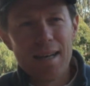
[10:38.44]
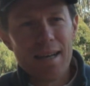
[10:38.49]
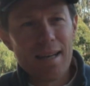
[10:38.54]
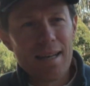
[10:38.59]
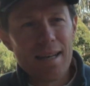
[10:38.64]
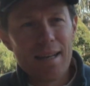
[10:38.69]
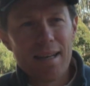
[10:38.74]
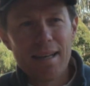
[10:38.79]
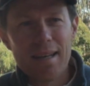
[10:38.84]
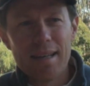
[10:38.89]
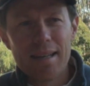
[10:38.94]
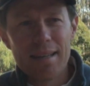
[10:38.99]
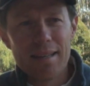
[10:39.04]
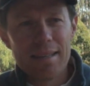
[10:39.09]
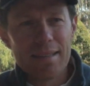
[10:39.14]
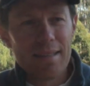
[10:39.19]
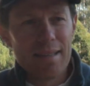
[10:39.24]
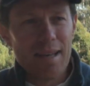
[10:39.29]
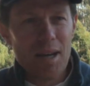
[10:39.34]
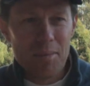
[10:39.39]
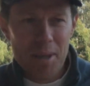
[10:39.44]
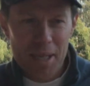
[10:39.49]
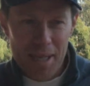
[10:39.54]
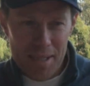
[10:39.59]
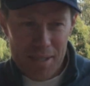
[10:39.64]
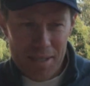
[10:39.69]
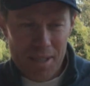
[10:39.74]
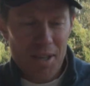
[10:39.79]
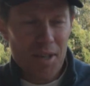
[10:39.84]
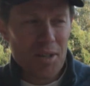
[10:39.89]
Uh,
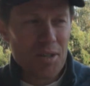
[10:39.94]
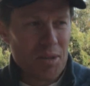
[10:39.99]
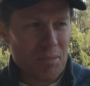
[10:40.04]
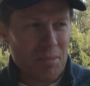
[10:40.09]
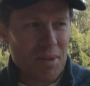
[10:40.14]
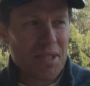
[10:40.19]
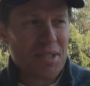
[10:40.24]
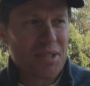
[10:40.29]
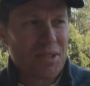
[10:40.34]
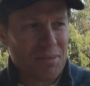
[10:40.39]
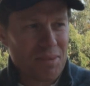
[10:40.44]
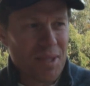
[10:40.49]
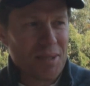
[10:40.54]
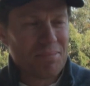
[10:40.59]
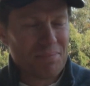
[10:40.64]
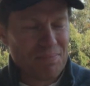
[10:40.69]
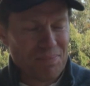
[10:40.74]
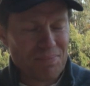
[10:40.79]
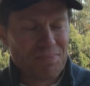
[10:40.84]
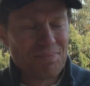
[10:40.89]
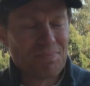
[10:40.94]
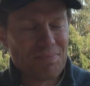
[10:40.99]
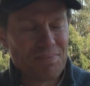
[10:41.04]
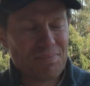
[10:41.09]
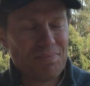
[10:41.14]
OBH, That uh, Ocean Beach. Yeah. yeah.